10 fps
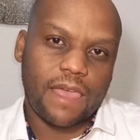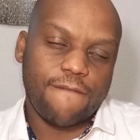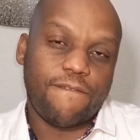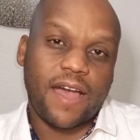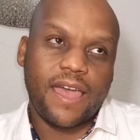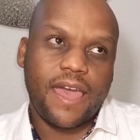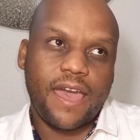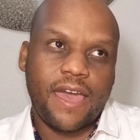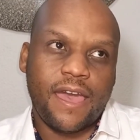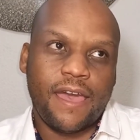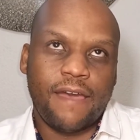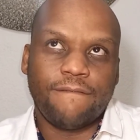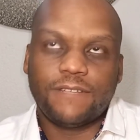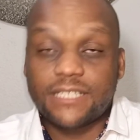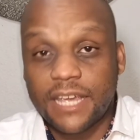If I have
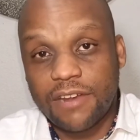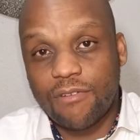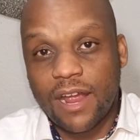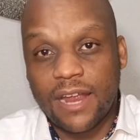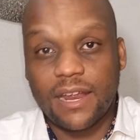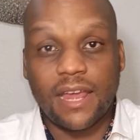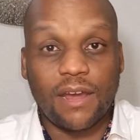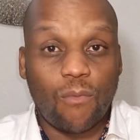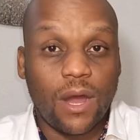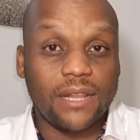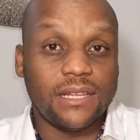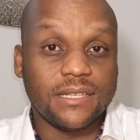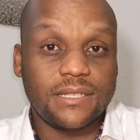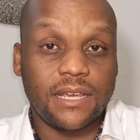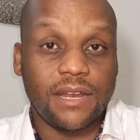10 Rand and I want
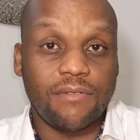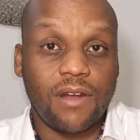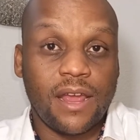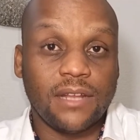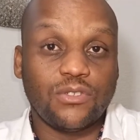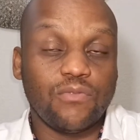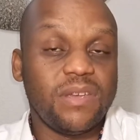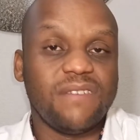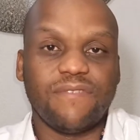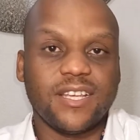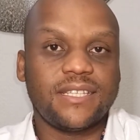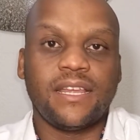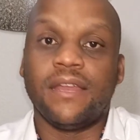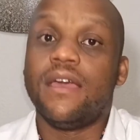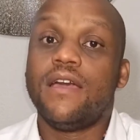this 10 Rand to be
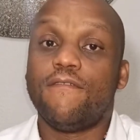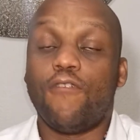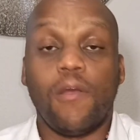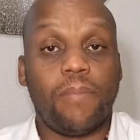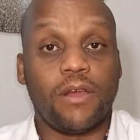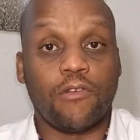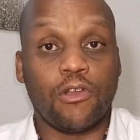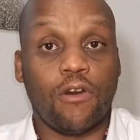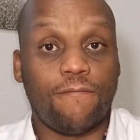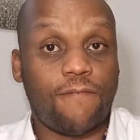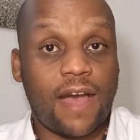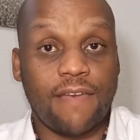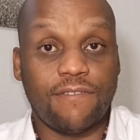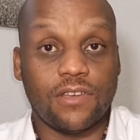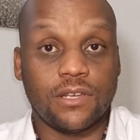invested for a period of
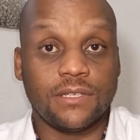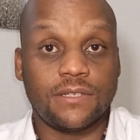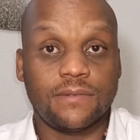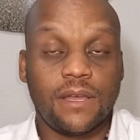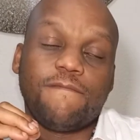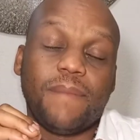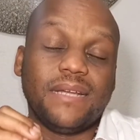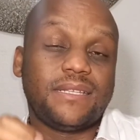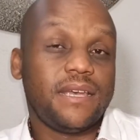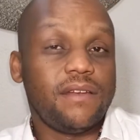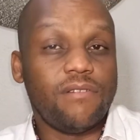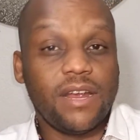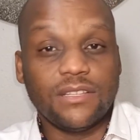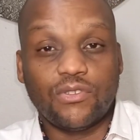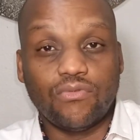5 years, if my 10
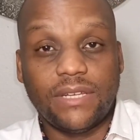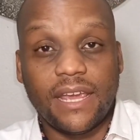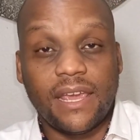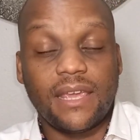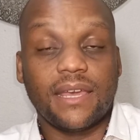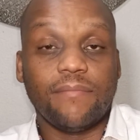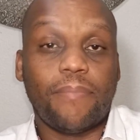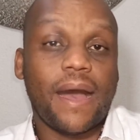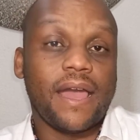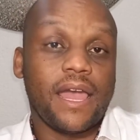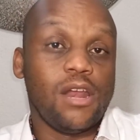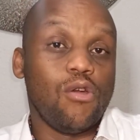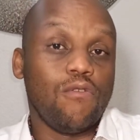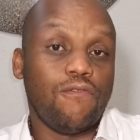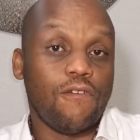Rand today can buy a
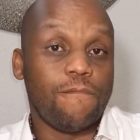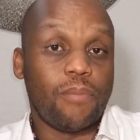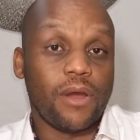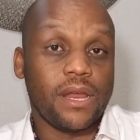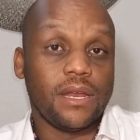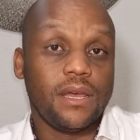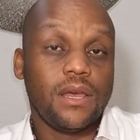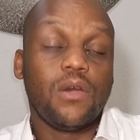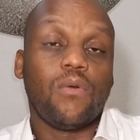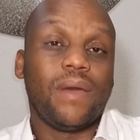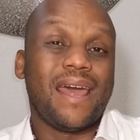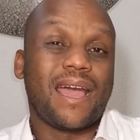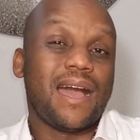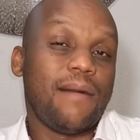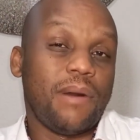loaf of bread, when I
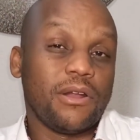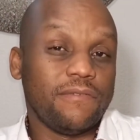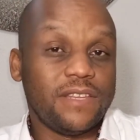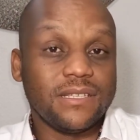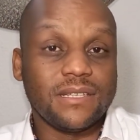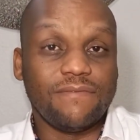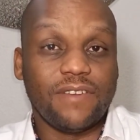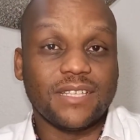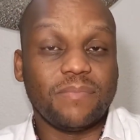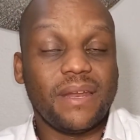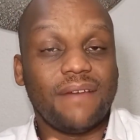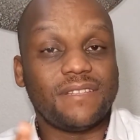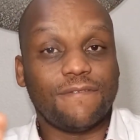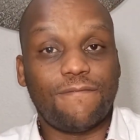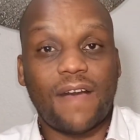come out of this investment
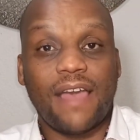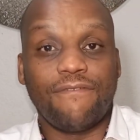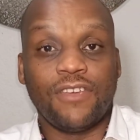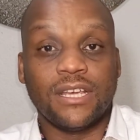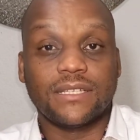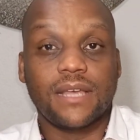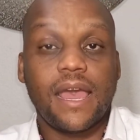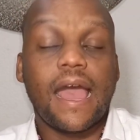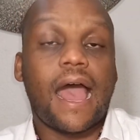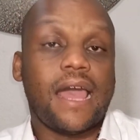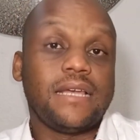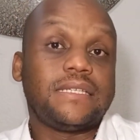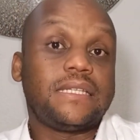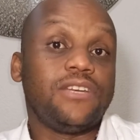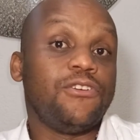after 5 years, I
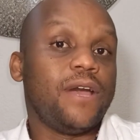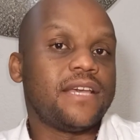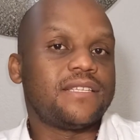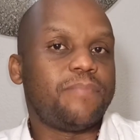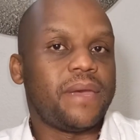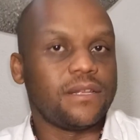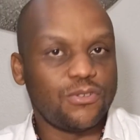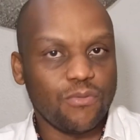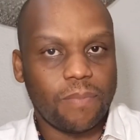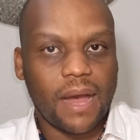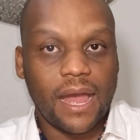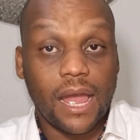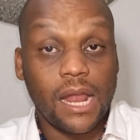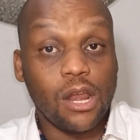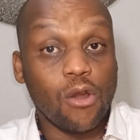still expect to buy
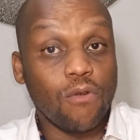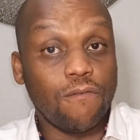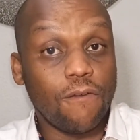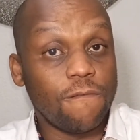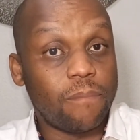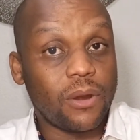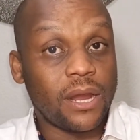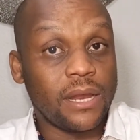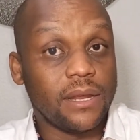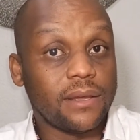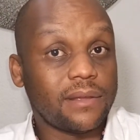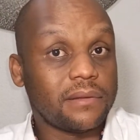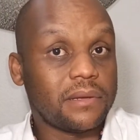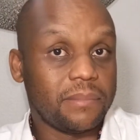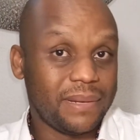a loaf of bread
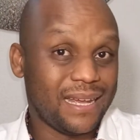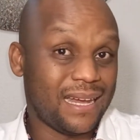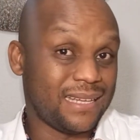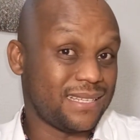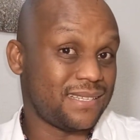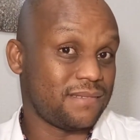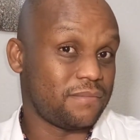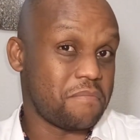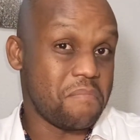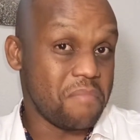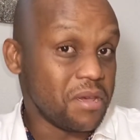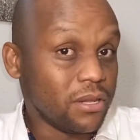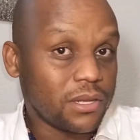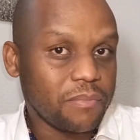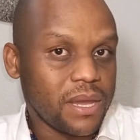plus
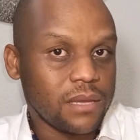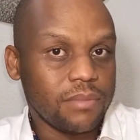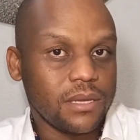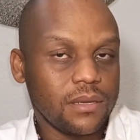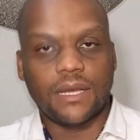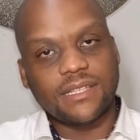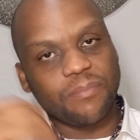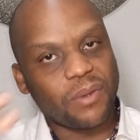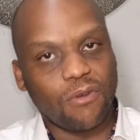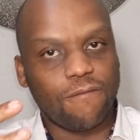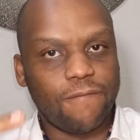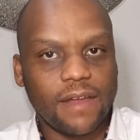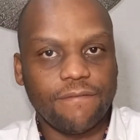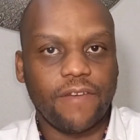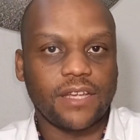milk maybe. The typical
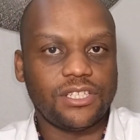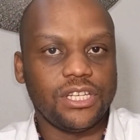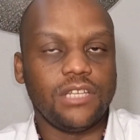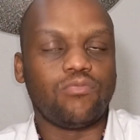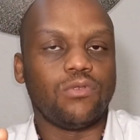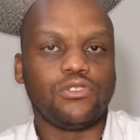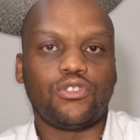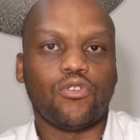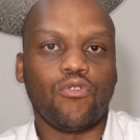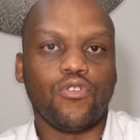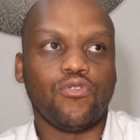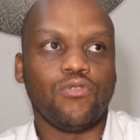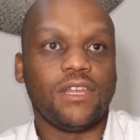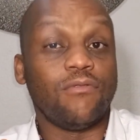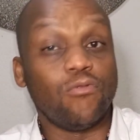fund fact sheet will show you
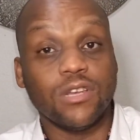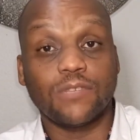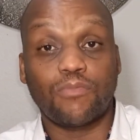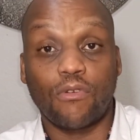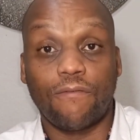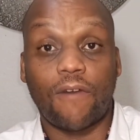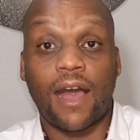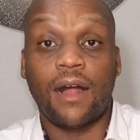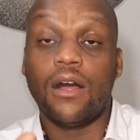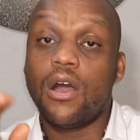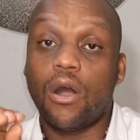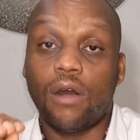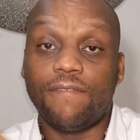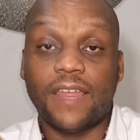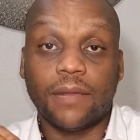the risk profile
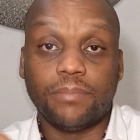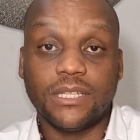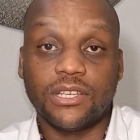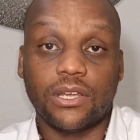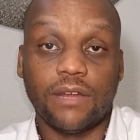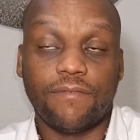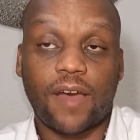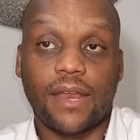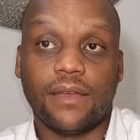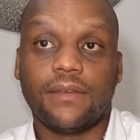of that particular fund.